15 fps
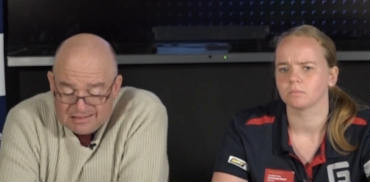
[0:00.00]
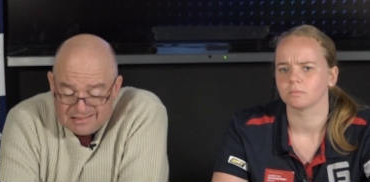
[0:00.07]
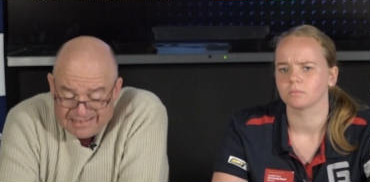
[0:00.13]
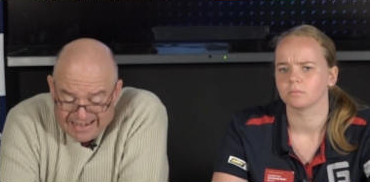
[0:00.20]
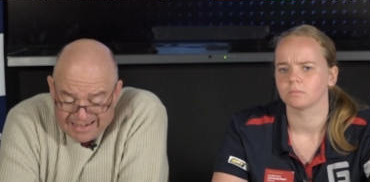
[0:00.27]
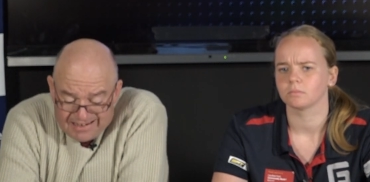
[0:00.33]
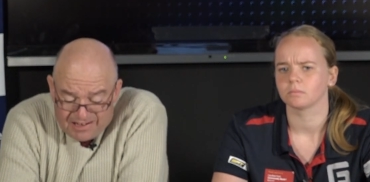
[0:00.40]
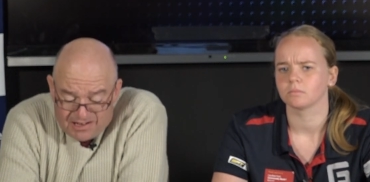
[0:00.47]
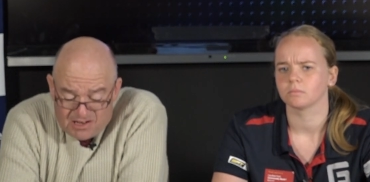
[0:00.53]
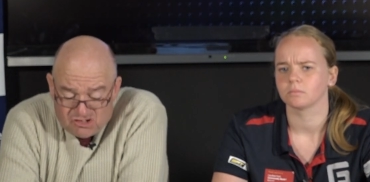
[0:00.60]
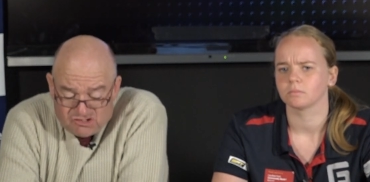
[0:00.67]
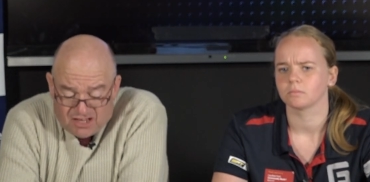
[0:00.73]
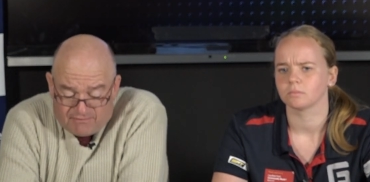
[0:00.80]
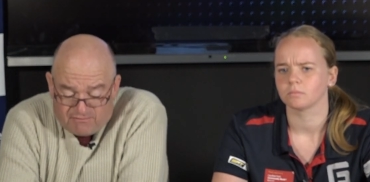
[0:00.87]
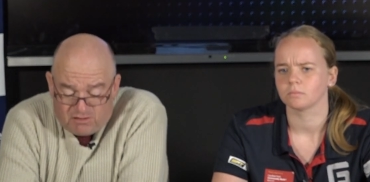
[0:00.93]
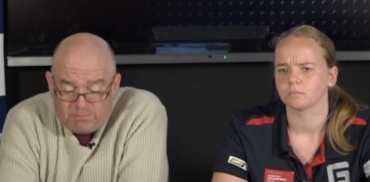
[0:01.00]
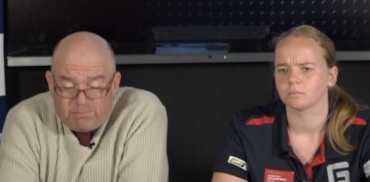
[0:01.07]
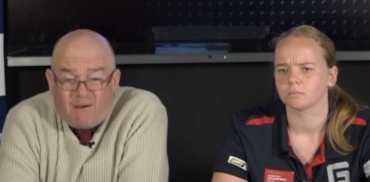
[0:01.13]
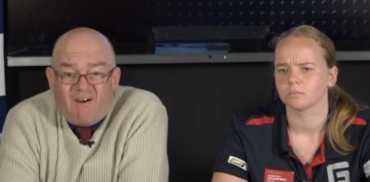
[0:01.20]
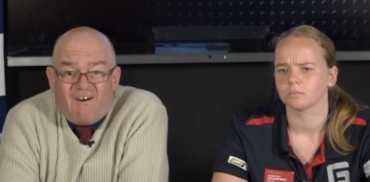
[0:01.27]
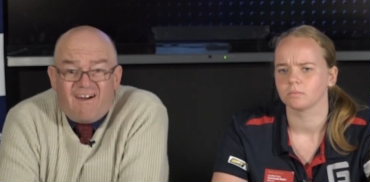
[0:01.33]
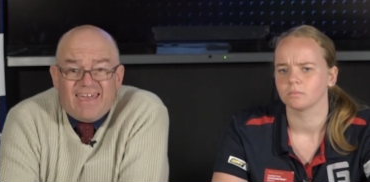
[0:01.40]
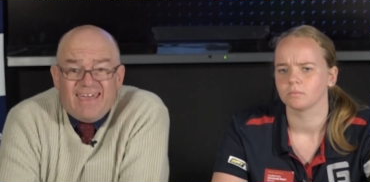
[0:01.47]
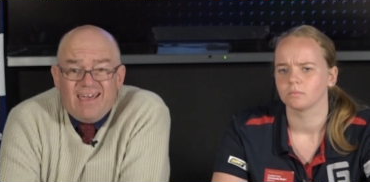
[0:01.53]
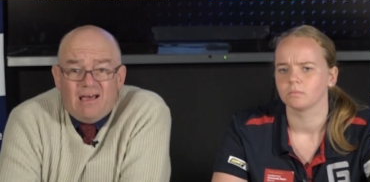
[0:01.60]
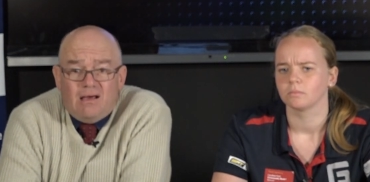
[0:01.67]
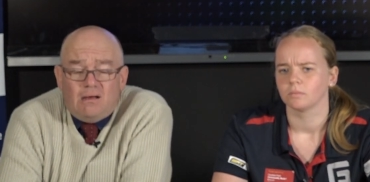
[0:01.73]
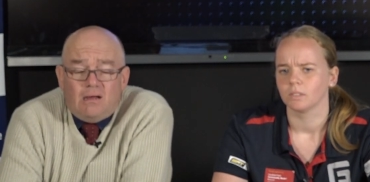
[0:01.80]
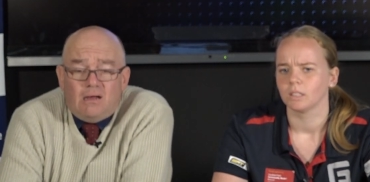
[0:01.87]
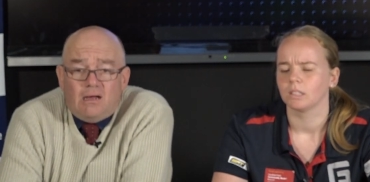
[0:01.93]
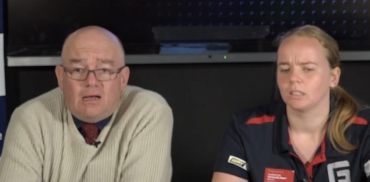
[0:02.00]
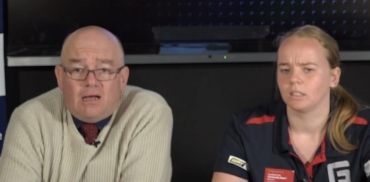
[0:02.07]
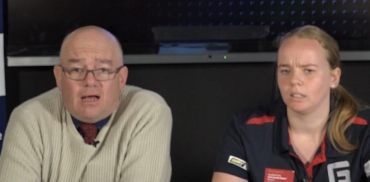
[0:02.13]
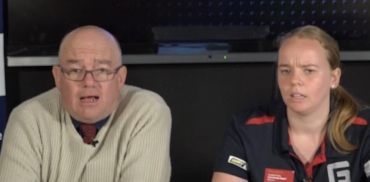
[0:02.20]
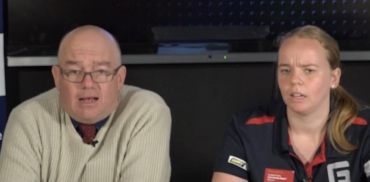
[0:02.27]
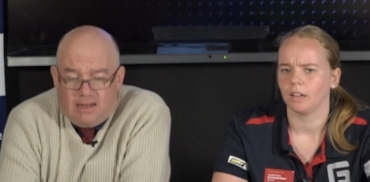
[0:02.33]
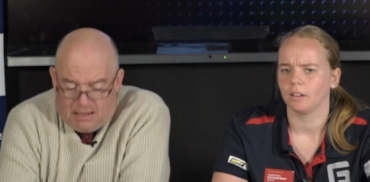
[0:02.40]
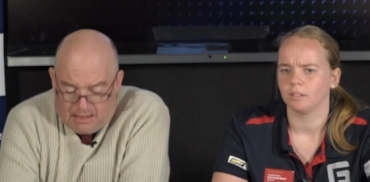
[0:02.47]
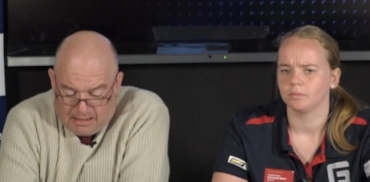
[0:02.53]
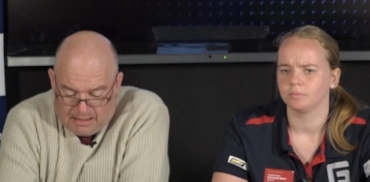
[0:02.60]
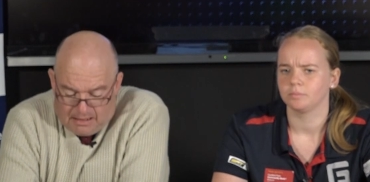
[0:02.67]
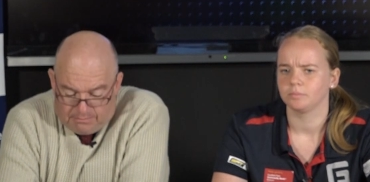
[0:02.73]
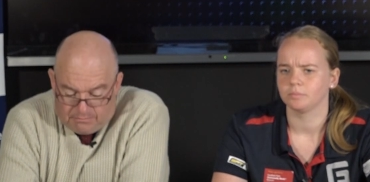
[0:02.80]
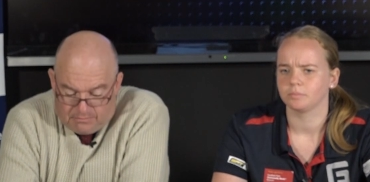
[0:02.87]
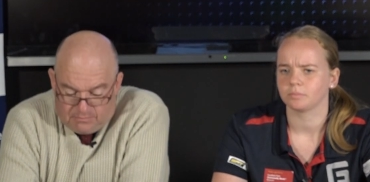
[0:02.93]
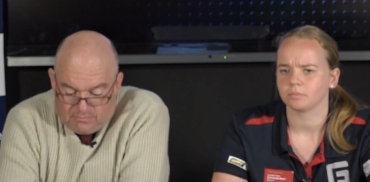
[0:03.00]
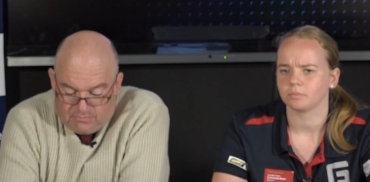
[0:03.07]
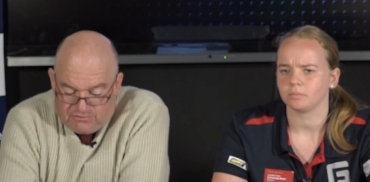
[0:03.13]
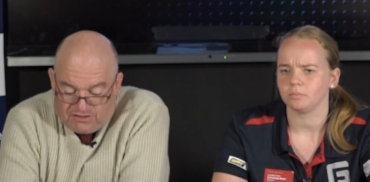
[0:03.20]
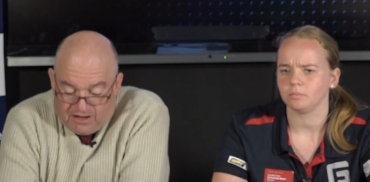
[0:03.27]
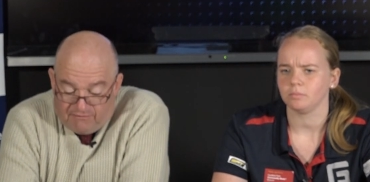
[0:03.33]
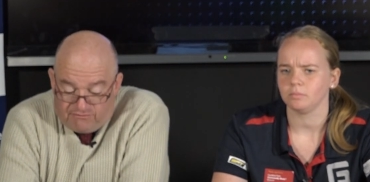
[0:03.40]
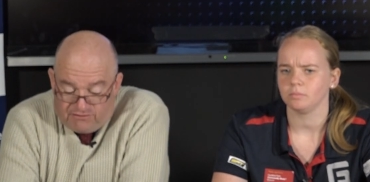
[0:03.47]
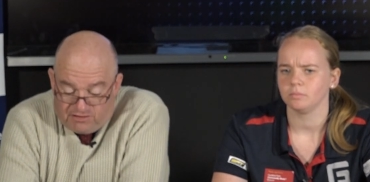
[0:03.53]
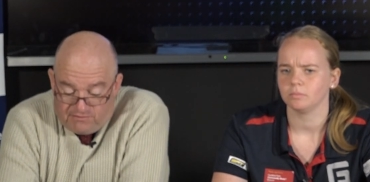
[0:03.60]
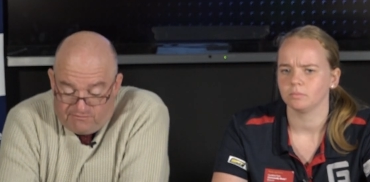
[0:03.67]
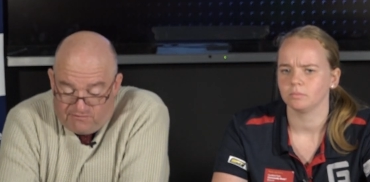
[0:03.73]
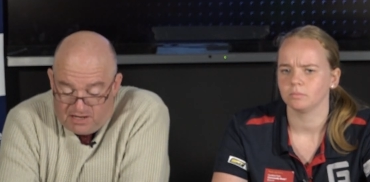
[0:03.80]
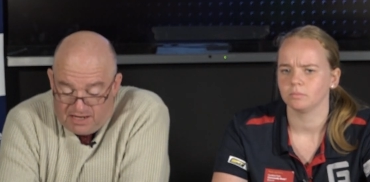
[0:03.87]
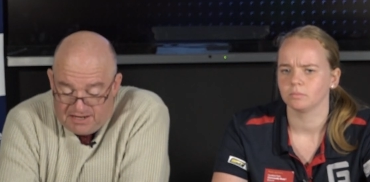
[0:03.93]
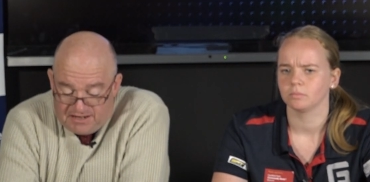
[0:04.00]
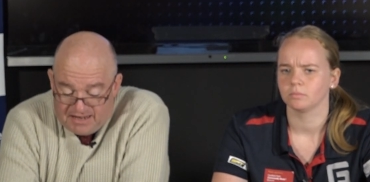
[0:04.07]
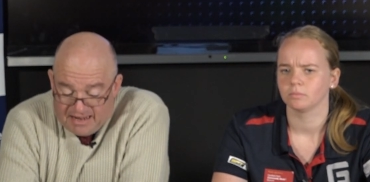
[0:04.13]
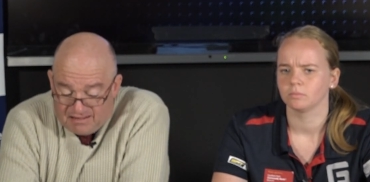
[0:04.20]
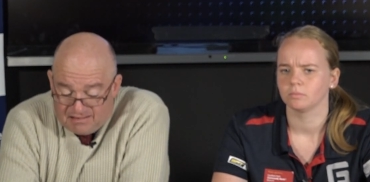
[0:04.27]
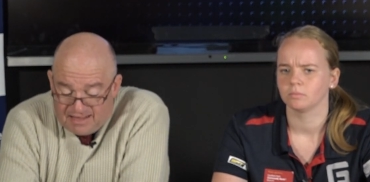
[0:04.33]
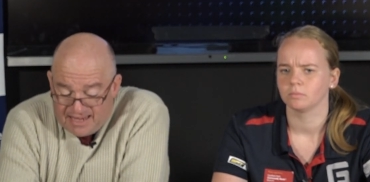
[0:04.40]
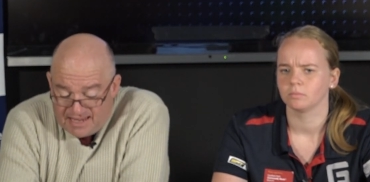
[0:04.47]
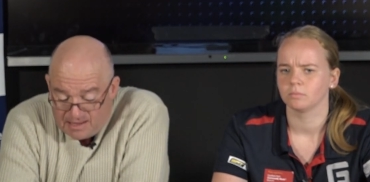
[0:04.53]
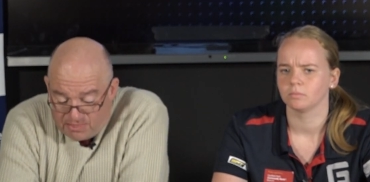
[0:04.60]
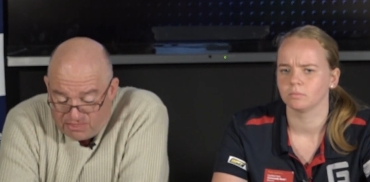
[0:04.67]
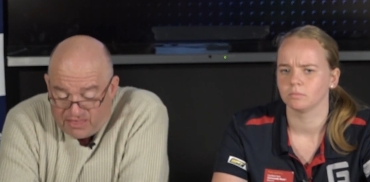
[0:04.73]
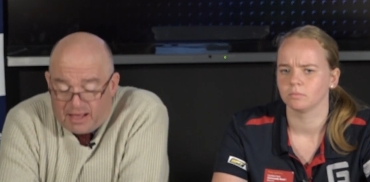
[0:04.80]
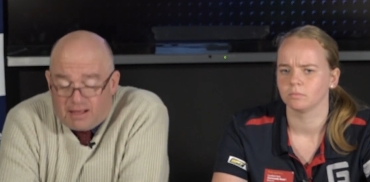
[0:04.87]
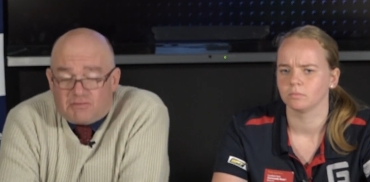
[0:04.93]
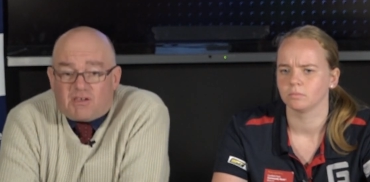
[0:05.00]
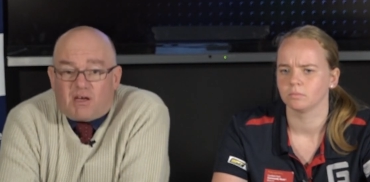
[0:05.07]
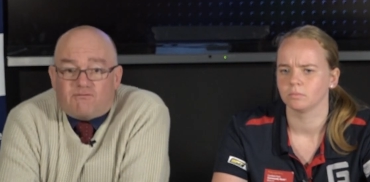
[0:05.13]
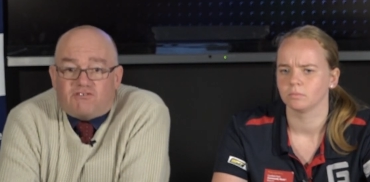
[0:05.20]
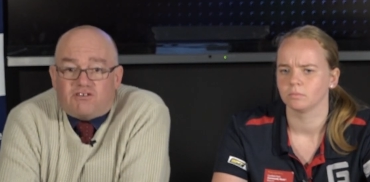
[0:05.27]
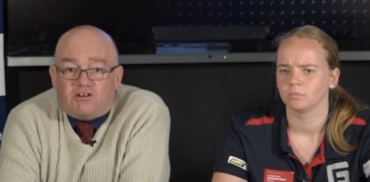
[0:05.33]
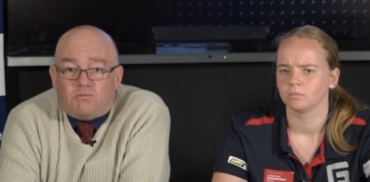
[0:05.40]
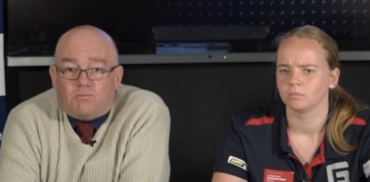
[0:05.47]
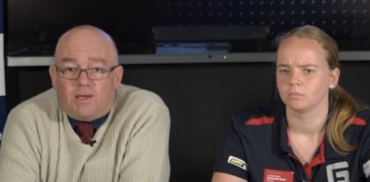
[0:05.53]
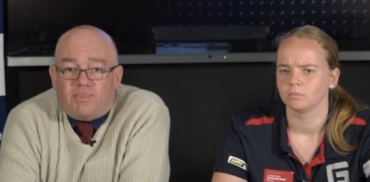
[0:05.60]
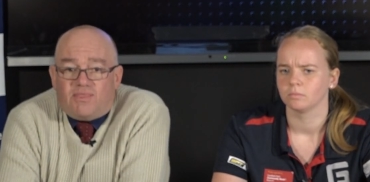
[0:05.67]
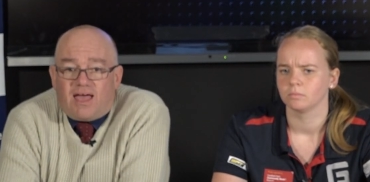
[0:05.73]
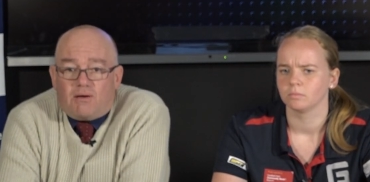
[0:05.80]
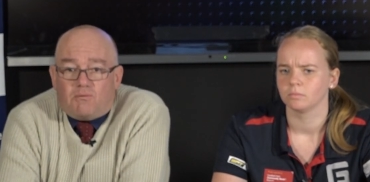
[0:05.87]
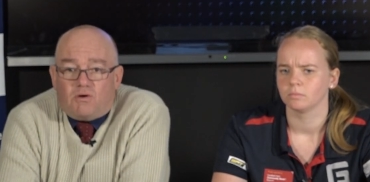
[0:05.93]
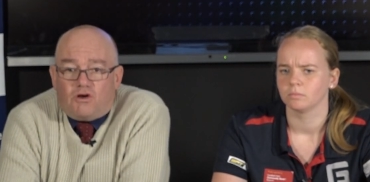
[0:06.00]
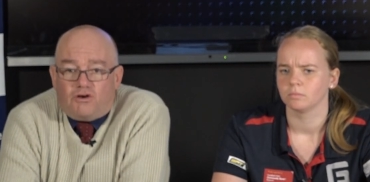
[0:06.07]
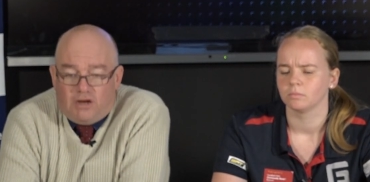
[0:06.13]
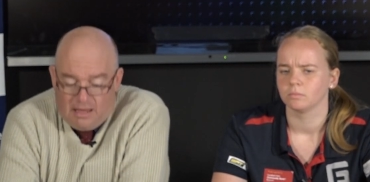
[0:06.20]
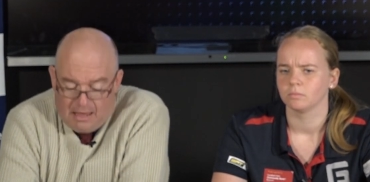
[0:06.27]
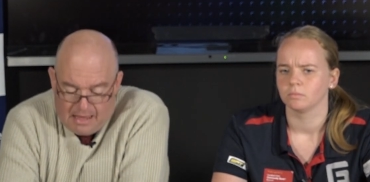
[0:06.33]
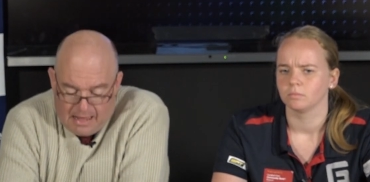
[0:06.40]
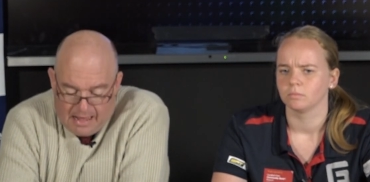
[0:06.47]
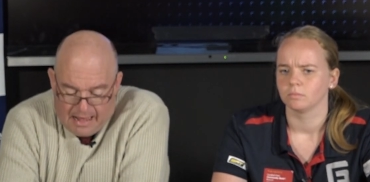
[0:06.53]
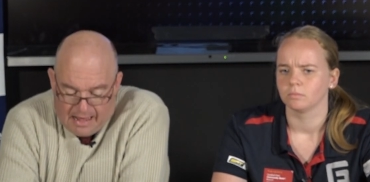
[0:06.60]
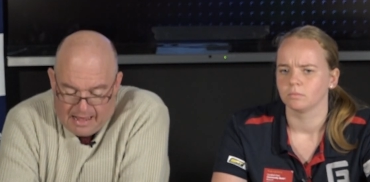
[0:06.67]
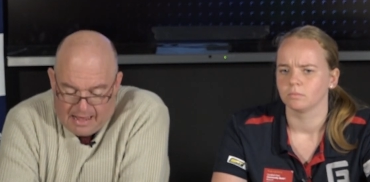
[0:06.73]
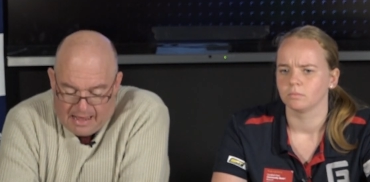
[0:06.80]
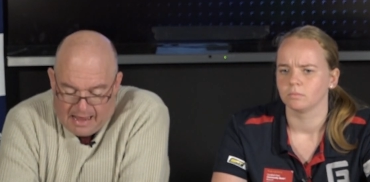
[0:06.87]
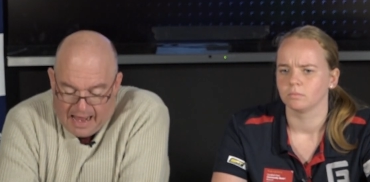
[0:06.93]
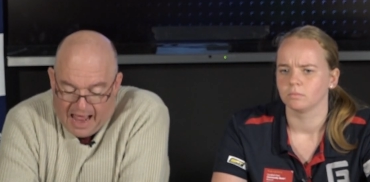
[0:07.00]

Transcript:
Speaker 1: Lyndhurst have the bye. Yeah. Um, Doveton v Dingley, you'd think Doveton would win that one. Uh,